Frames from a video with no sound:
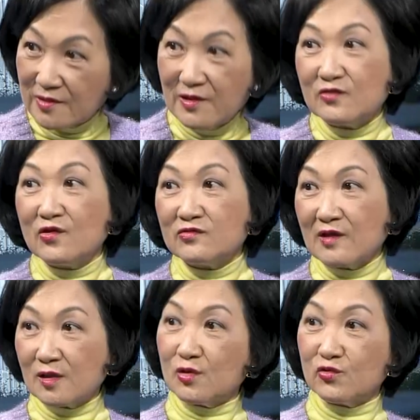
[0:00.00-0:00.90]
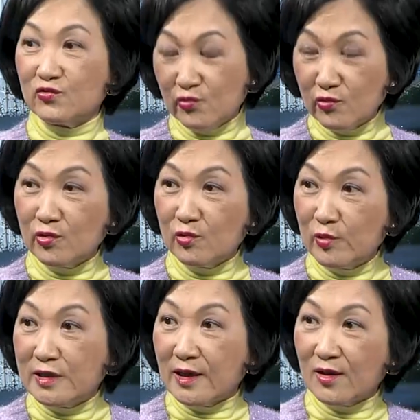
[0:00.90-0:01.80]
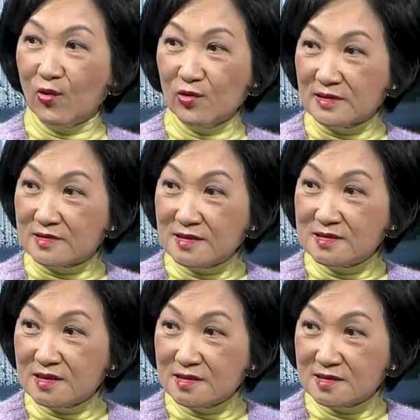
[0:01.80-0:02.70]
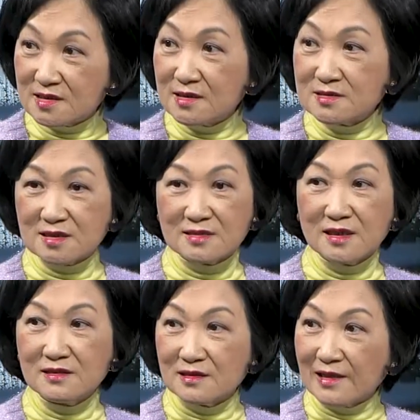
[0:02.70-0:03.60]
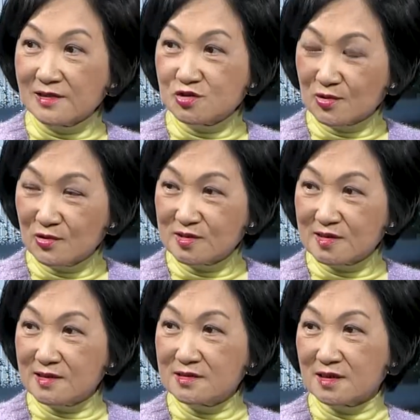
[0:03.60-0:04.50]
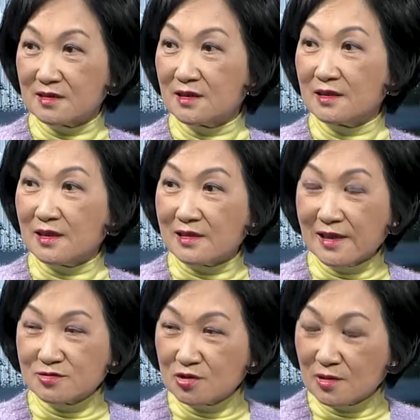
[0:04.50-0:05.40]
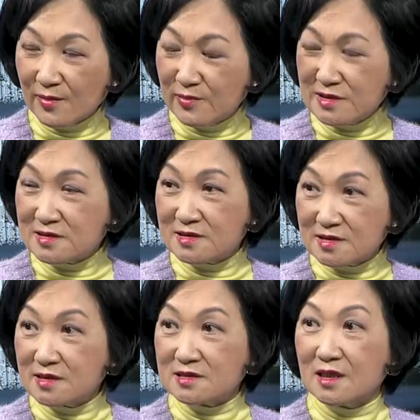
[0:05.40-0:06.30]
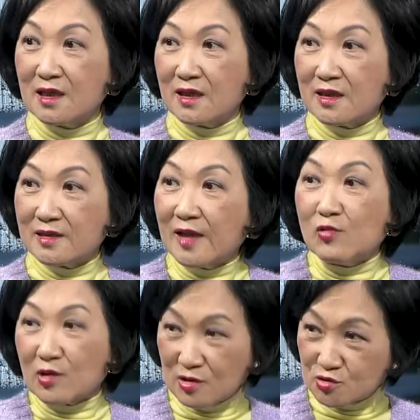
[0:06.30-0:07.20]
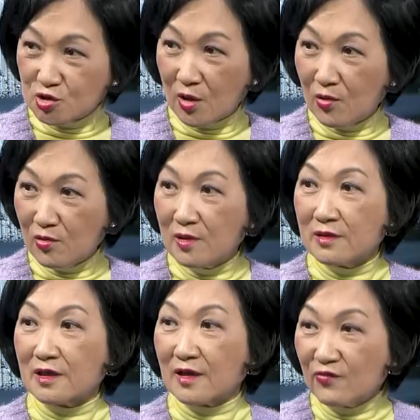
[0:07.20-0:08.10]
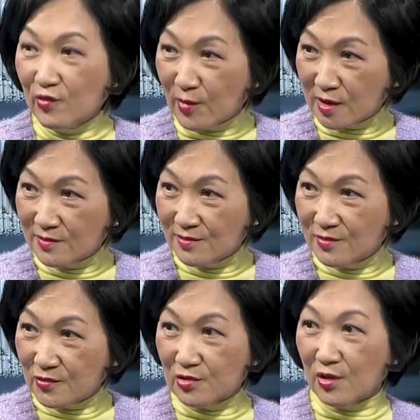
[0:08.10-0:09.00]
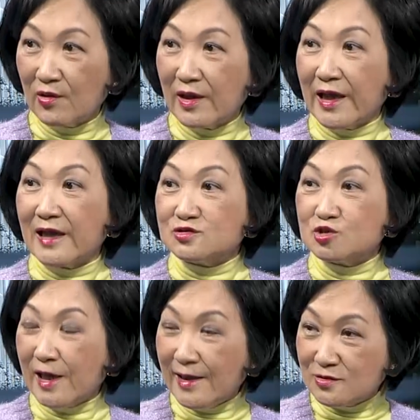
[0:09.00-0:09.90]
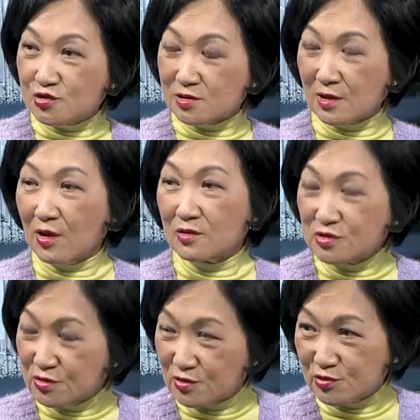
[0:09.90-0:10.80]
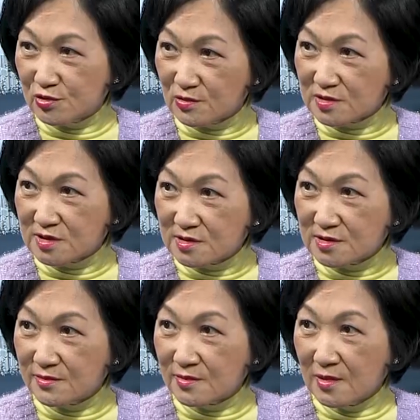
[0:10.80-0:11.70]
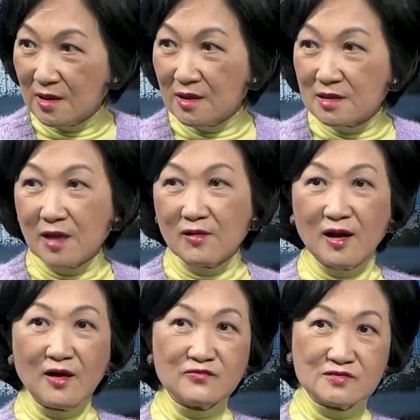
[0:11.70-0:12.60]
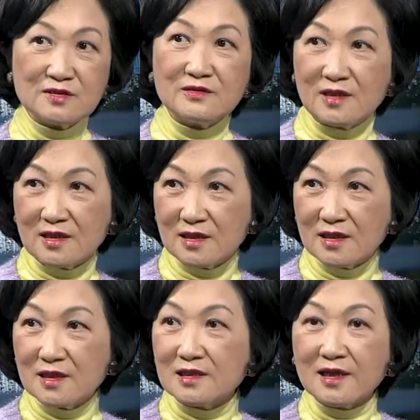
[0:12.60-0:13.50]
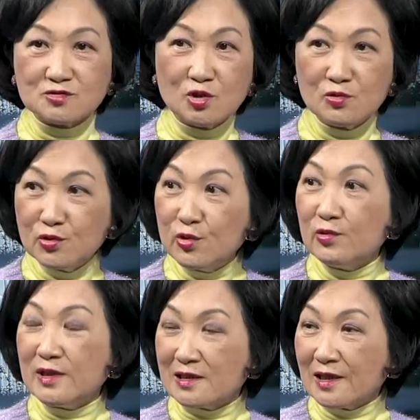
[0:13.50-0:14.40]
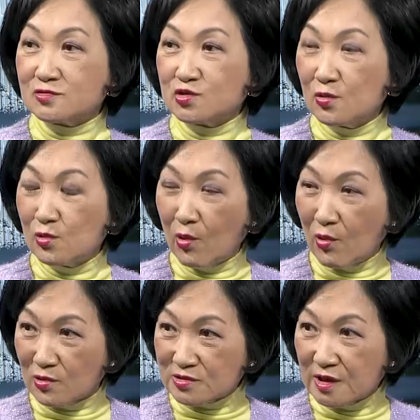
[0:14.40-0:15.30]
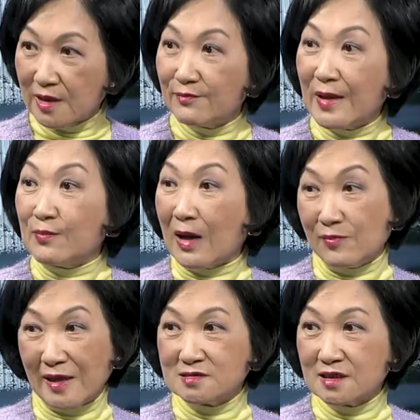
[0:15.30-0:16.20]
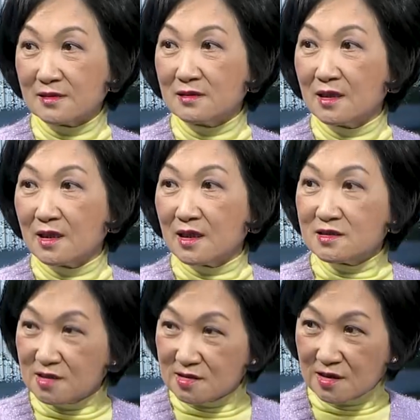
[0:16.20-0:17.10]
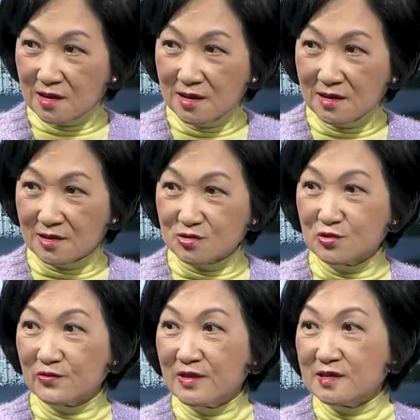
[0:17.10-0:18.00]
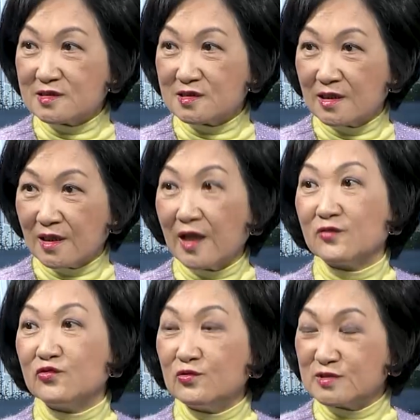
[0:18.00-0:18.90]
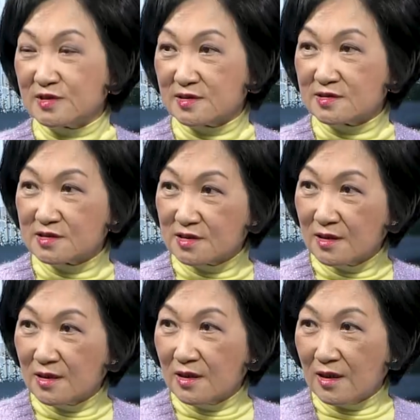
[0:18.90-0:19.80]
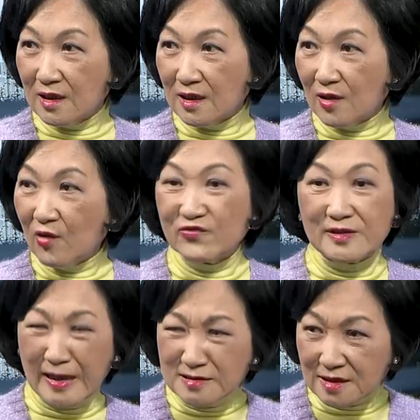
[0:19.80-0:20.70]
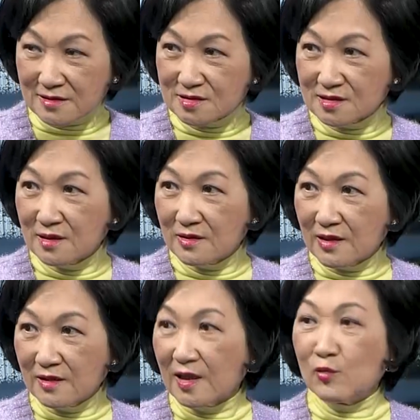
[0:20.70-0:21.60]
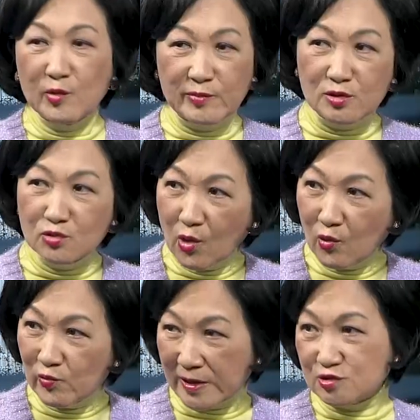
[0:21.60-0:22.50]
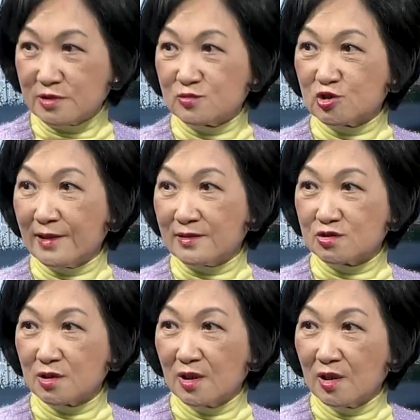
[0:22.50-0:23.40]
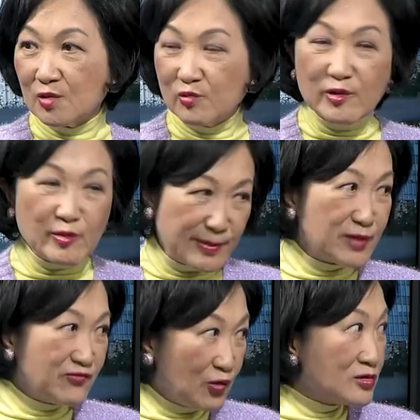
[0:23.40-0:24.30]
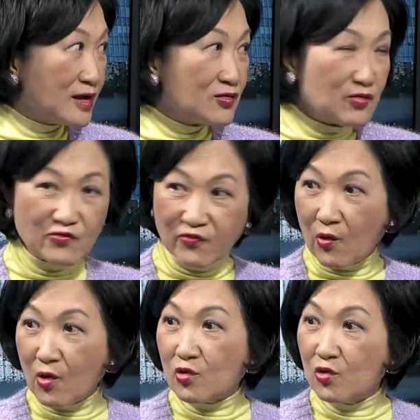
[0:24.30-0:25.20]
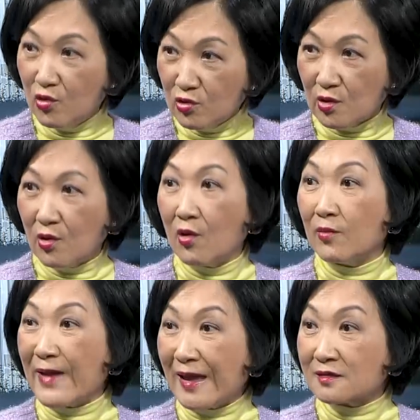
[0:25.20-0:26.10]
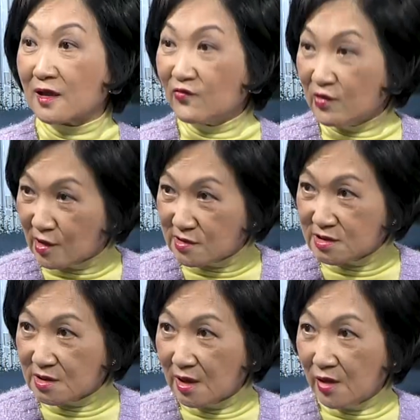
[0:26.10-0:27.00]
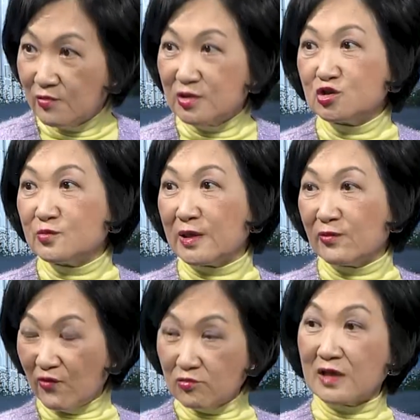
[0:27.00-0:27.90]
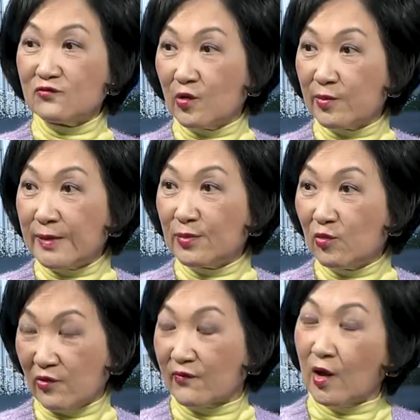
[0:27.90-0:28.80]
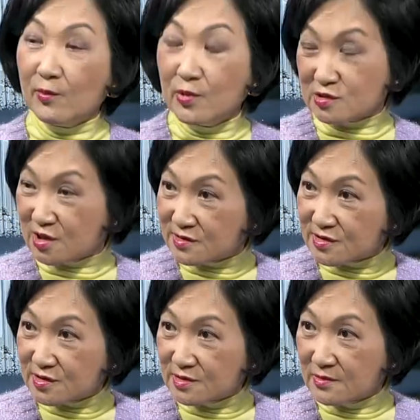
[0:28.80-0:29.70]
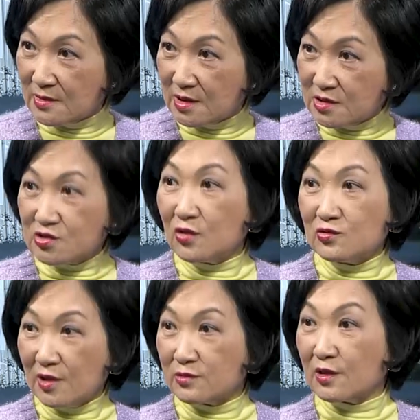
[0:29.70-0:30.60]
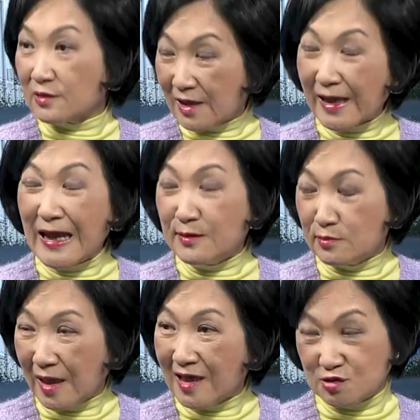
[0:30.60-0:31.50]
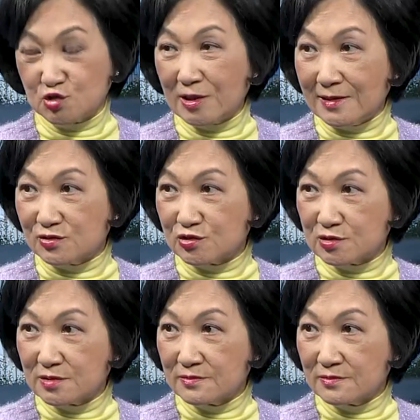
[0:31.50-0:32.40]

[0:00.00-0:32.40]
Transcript: They thought they could, through winning all the DC seats and then the Legco seats and the election committee seats, they would control the government, you know, and change the constitutional system. Now, after the new electoral laws made by Beijing, it is clear to these enthusiasts or fanatics that there will be no regime change. We will be voting for good or bad governance. We should be voting for people with competence. So the game has changed.